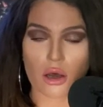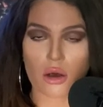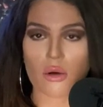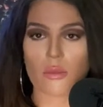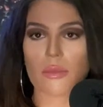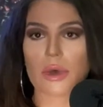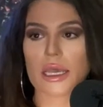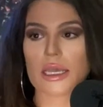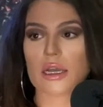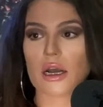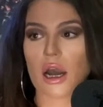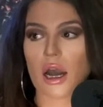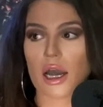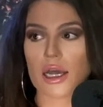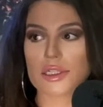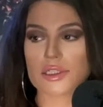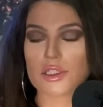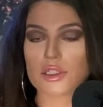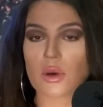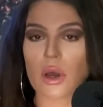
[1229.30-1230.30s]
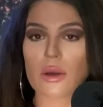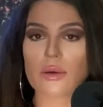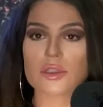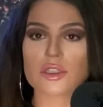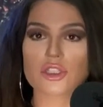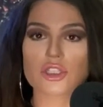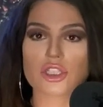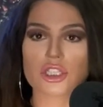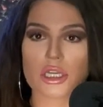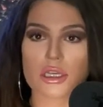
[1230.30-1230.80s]
Oh my God. So I
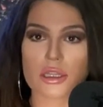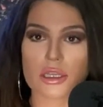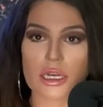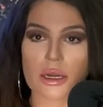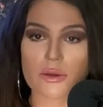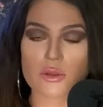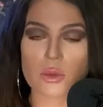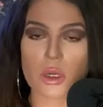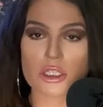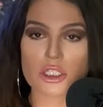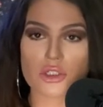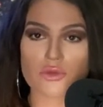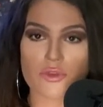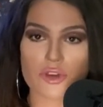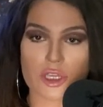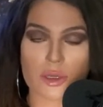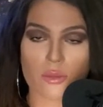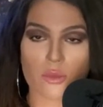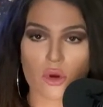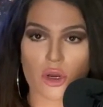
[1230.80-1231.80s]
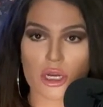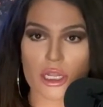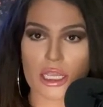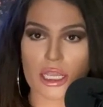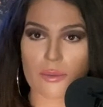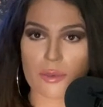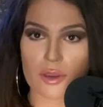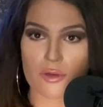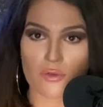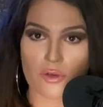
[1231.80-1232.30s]
was chilling. I was watching Rick and
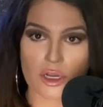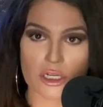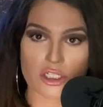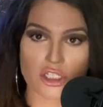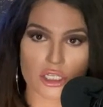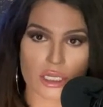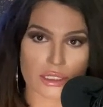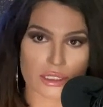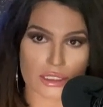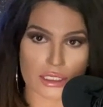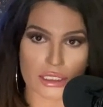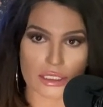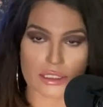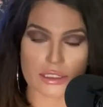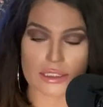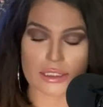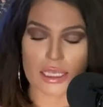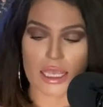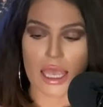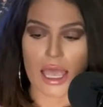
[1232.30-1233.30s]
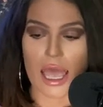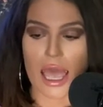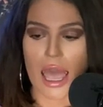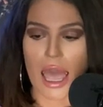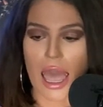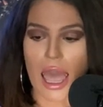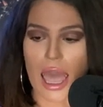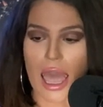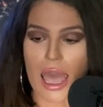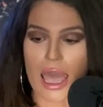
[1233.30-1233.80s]
Morty at my friend Justin's,
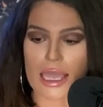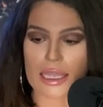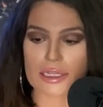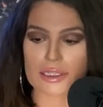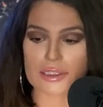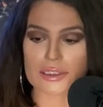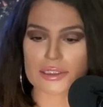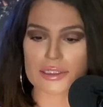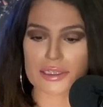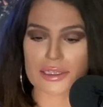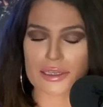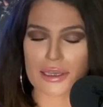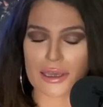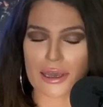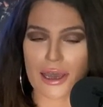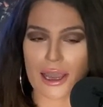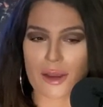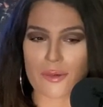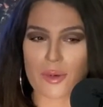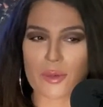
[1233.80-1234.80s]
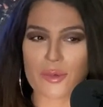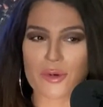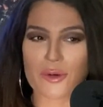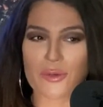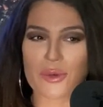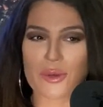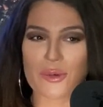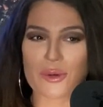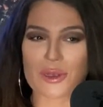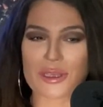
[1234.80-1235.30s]
and I remember
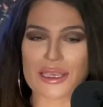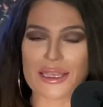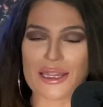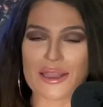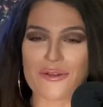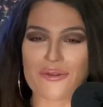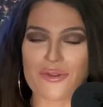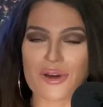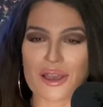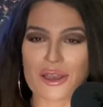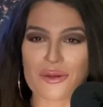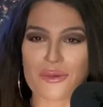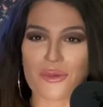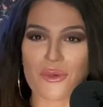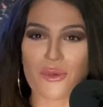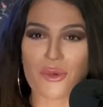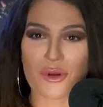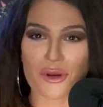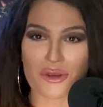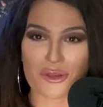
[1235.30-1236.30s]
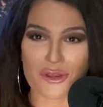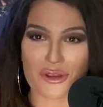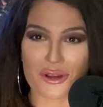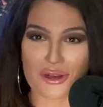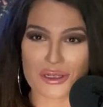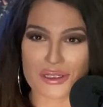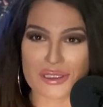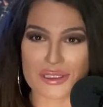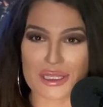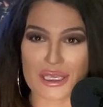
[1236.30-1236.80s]
we were eating fucking
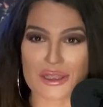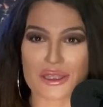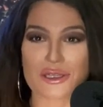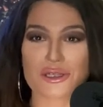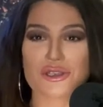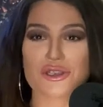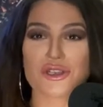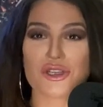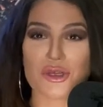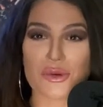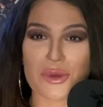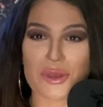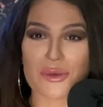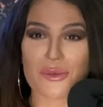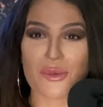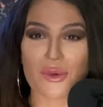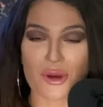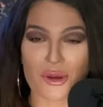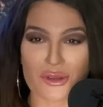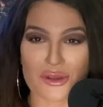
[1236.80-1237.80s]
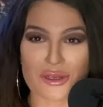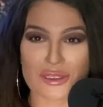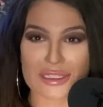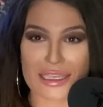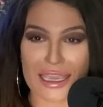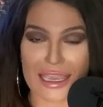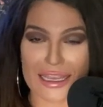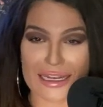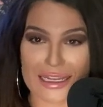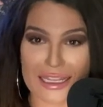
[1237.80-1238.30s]
Werther's, like the chewy Werther's
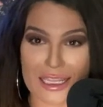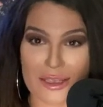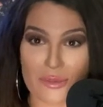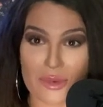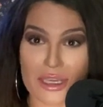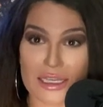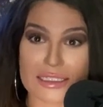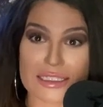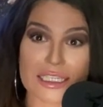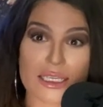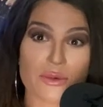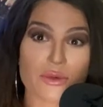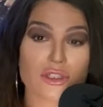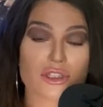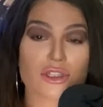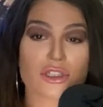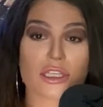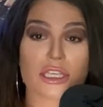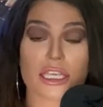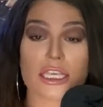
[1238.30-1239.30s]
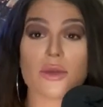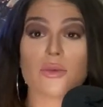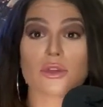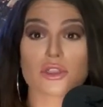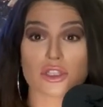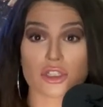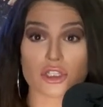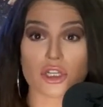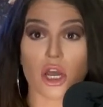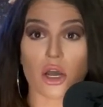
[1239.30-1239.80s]
candy, because he was
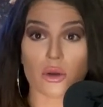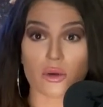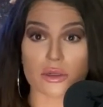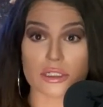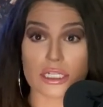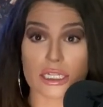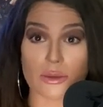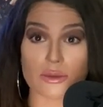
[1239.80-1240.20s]
stoned.